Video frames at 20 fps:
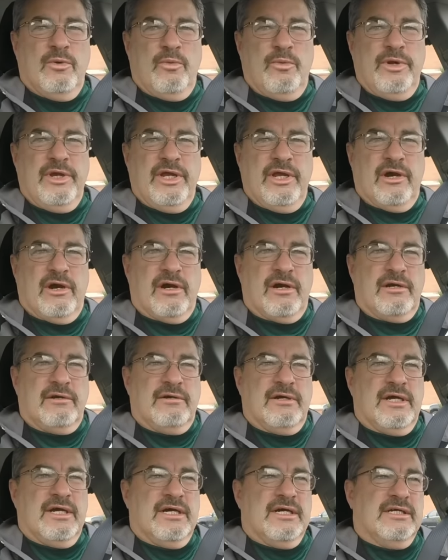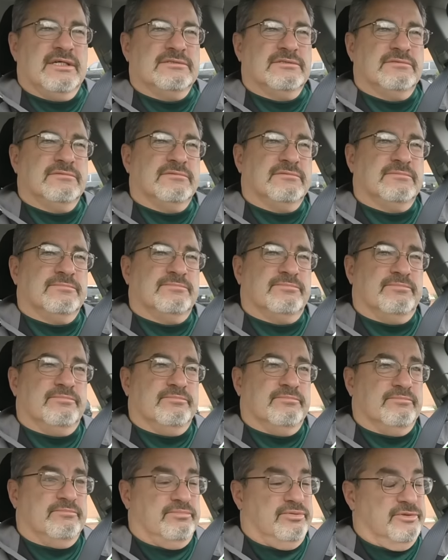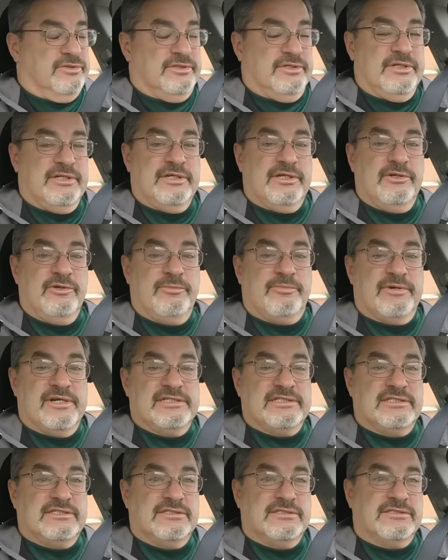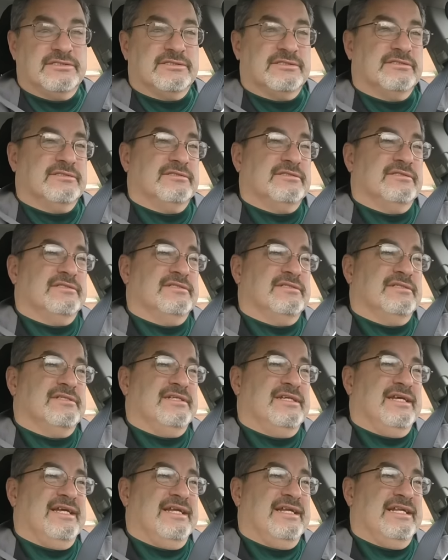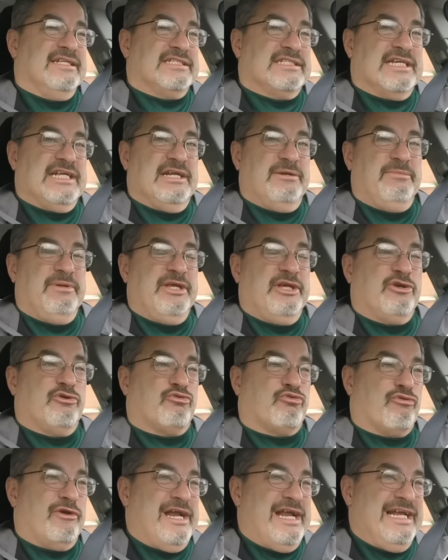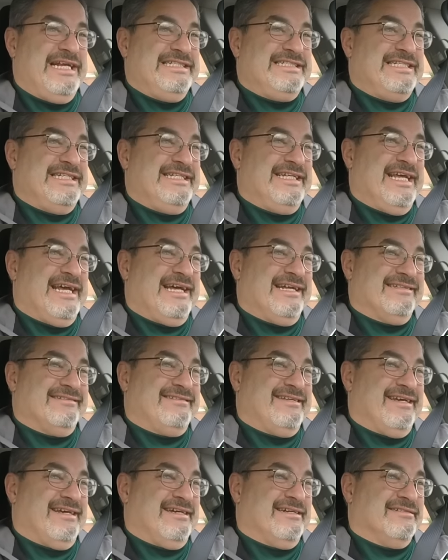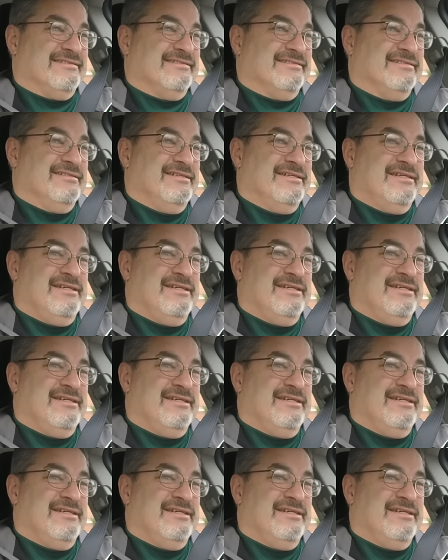we are uh, putting in a new president and it's going to be crazy downtown.